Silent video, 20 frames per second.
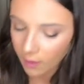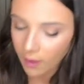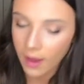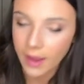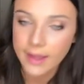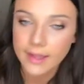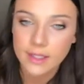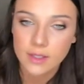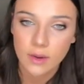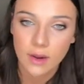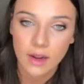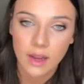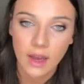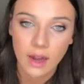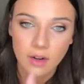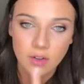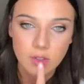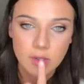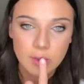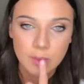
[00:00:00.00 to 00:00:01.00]
light, so I
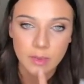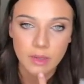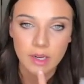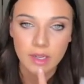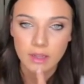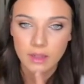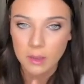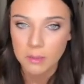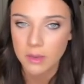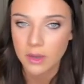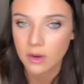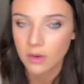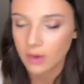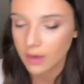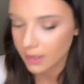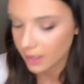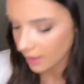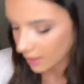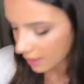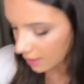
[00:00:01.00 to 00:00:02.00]
kind of just put it in the middle.
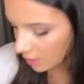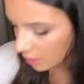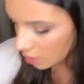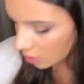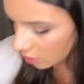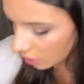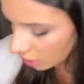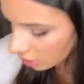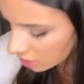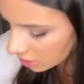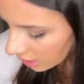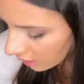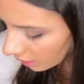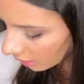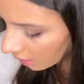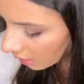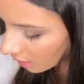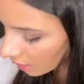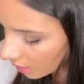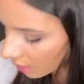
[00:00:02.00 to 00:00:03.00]
I need to get a darker shade
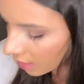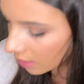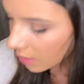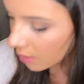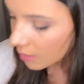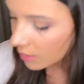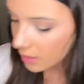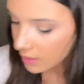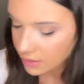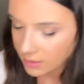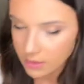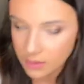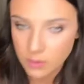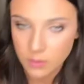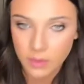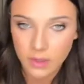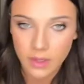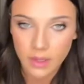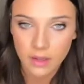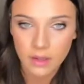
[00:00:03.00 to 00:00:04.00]
because it's
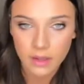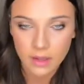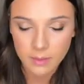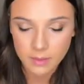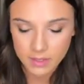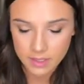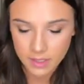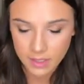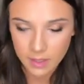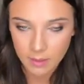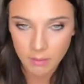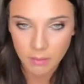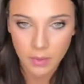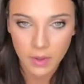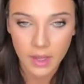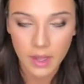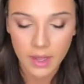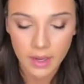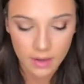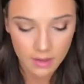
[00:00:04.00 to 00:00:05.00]
really good lipstick.
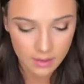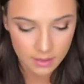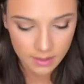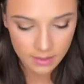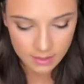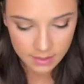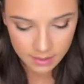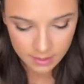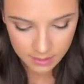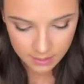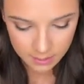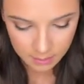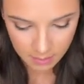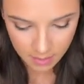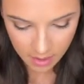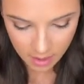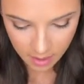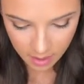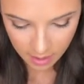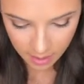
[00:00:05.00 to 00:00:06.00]
But this is
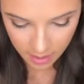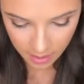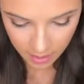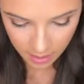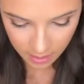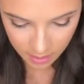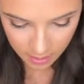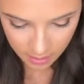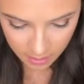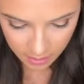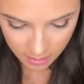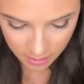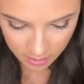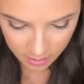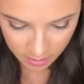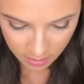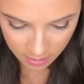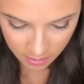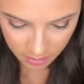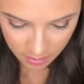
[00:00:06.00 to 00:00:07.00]
my
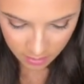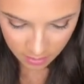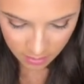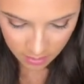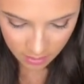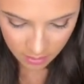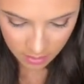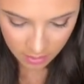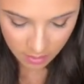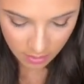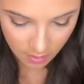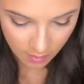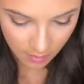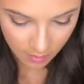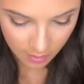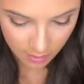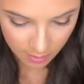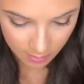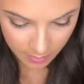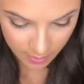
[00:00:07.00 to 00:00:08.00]

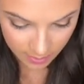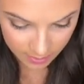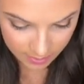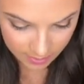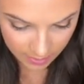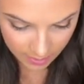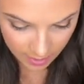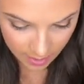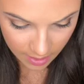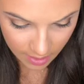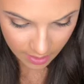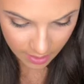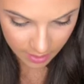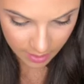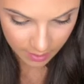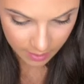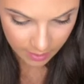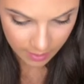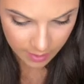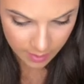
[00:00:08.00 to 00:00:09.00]
Laura
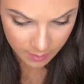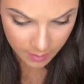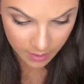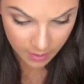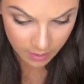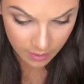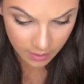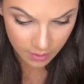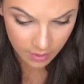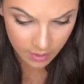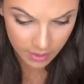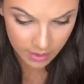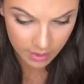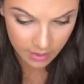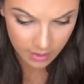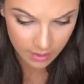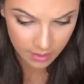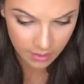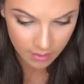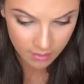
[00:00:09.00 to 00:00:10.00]
Mercier lip color
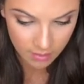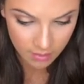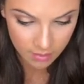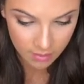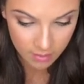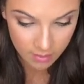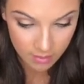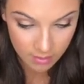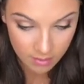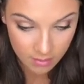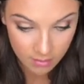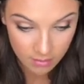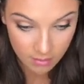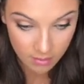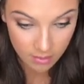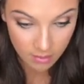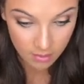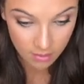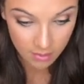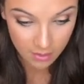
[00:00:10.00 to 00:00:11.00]
in,
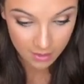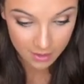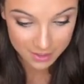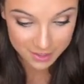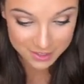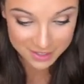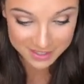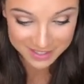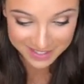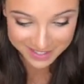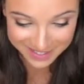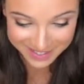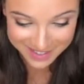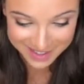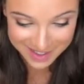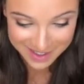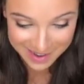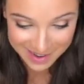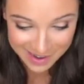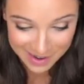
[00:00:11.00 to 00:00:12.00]
oh gosh,
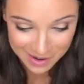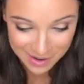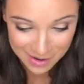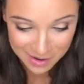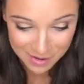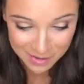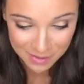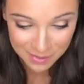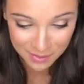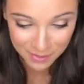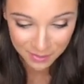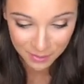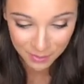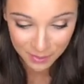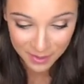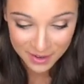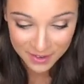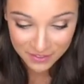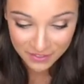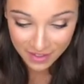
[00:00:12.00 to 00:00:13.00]

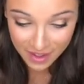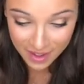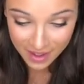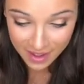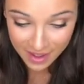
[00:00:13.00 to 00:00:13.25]
Rive